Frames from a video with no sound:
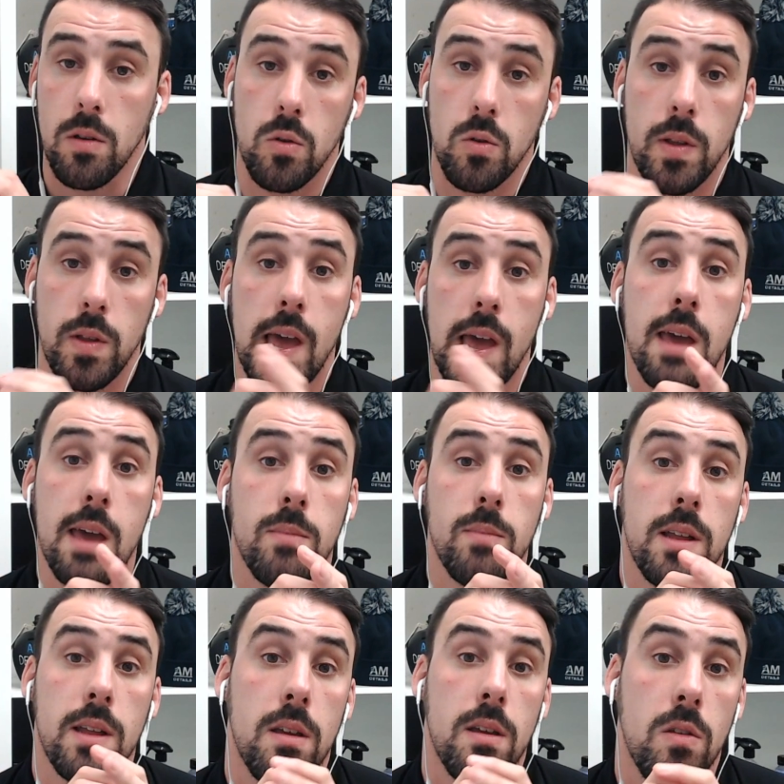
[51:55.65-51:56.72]
So in the
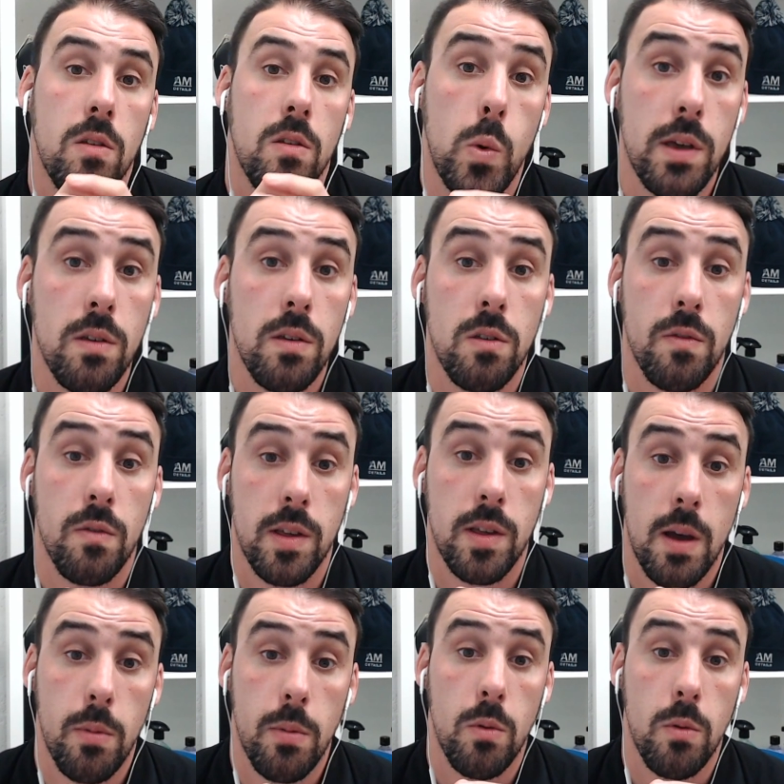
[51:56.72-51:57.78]
AMDetails wheels, for
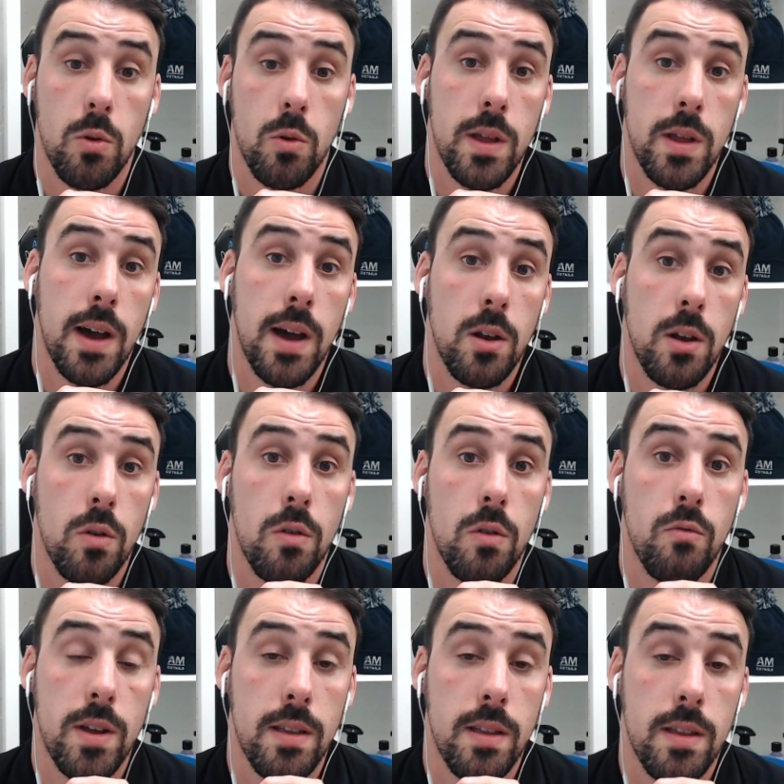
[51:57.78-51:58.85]
example, which we dilute
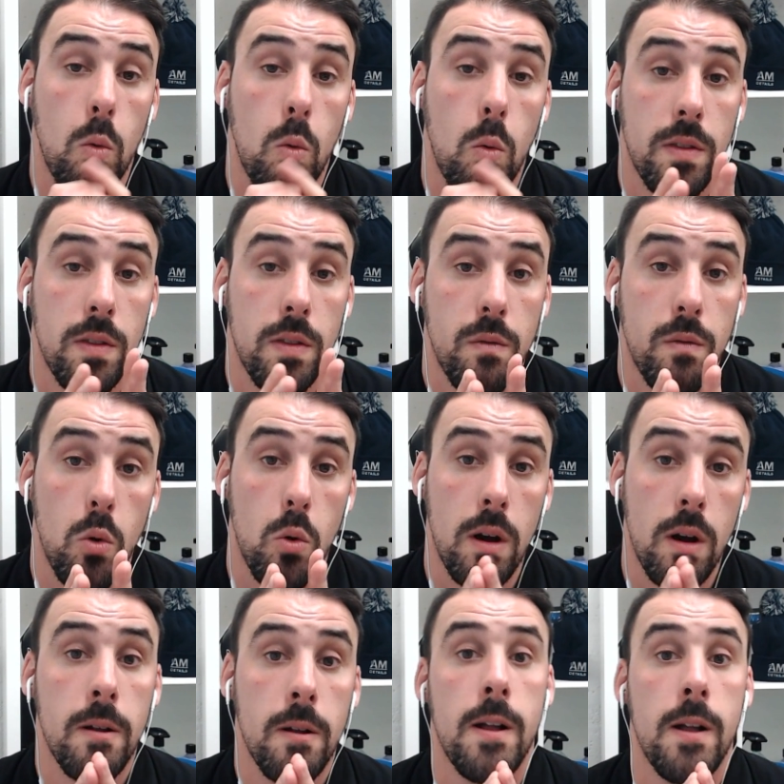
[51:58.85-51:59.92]
retail 1 to 4,